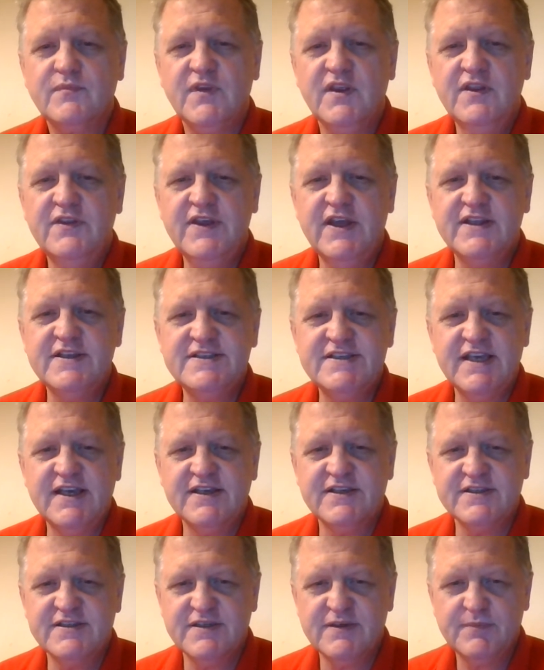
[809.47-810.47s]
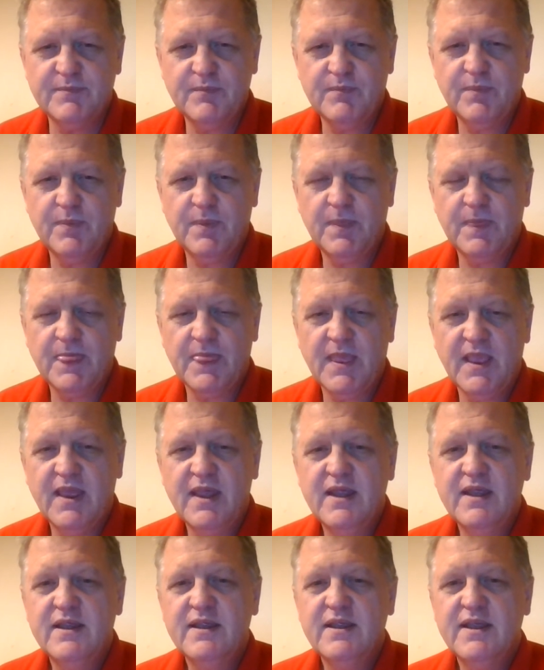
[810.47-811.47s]
Then it says,
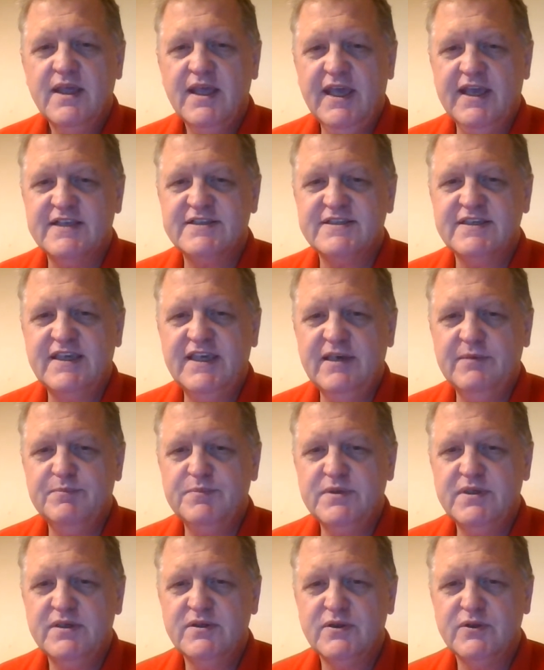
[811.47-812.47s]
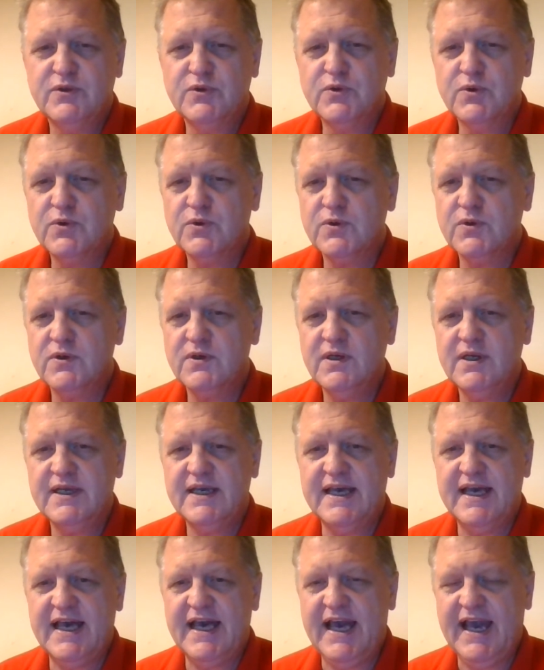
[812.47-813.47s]
es gibt nur
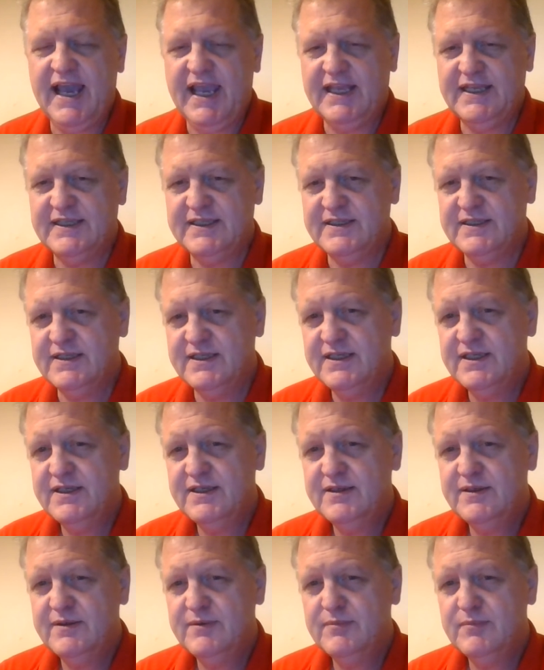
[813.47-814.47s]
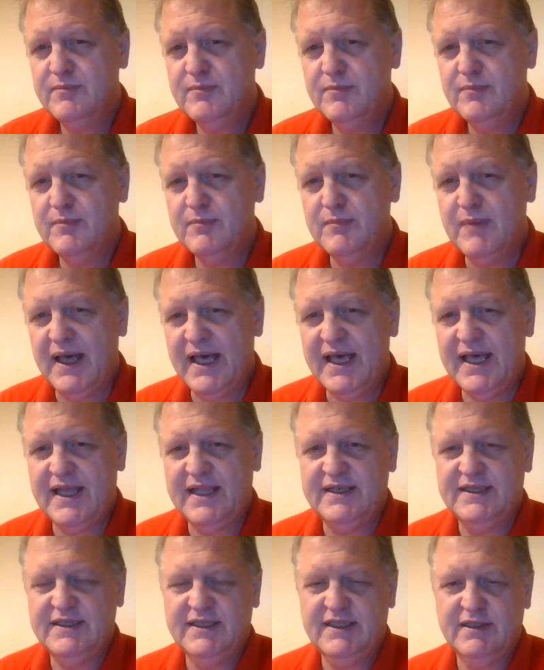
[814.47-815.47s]
einen
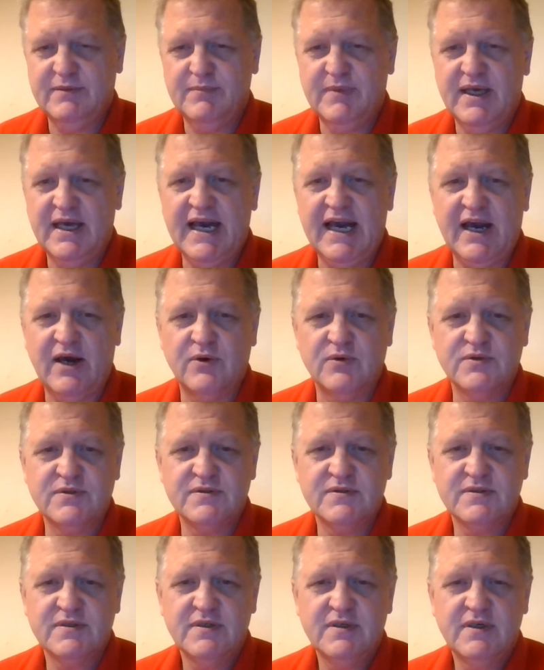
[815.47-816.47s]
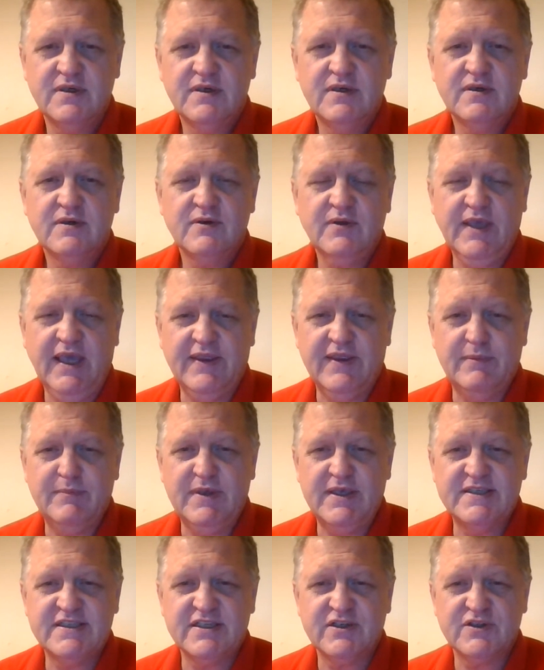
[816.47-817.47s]
Mann im Haus. Okay, that
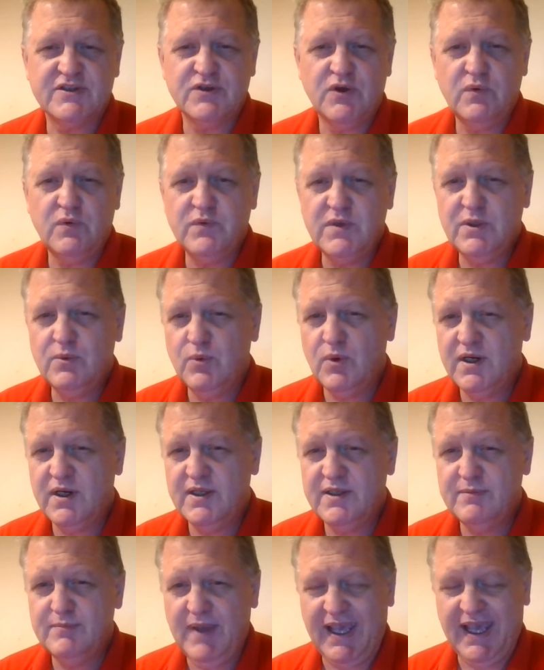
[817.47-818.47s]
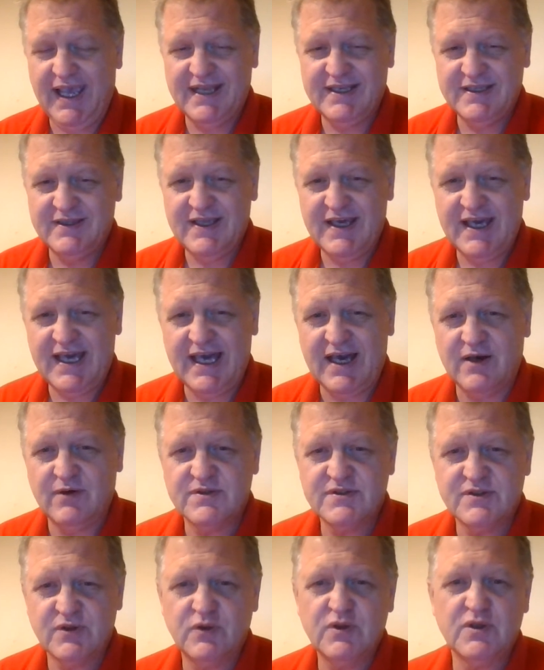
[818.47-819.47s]
means there's only one man in the
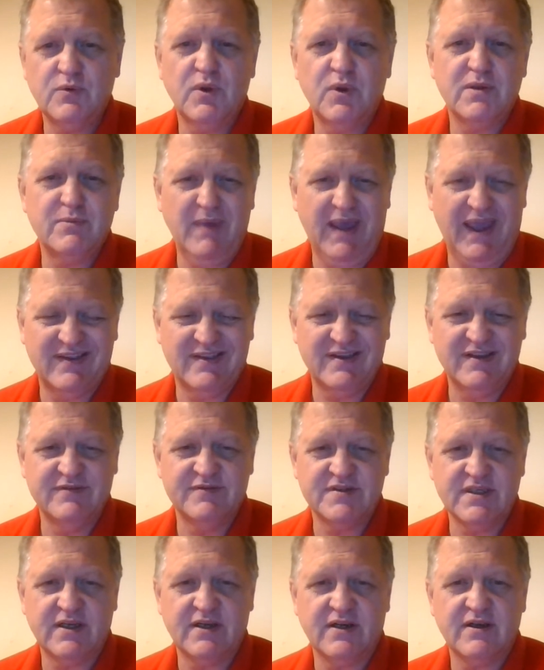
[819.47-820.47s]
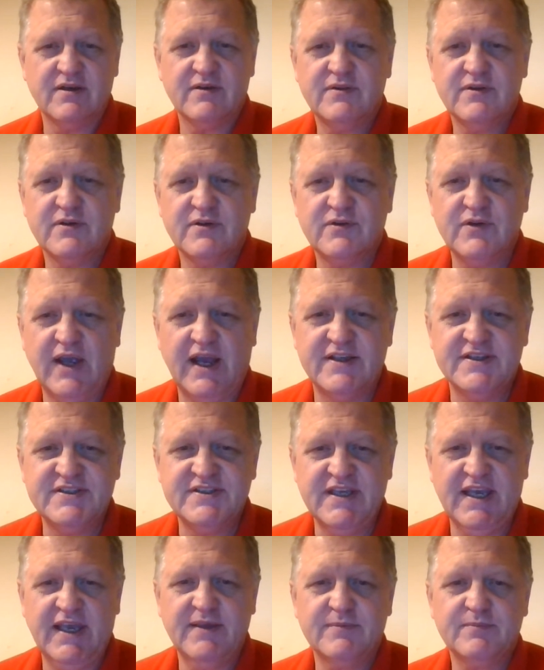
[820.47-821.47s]
house. Only one man lives there, they're trying to
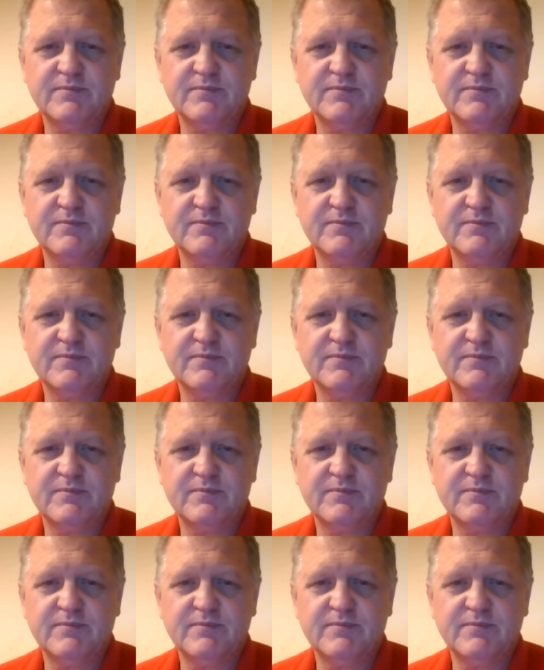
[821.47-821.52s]
say.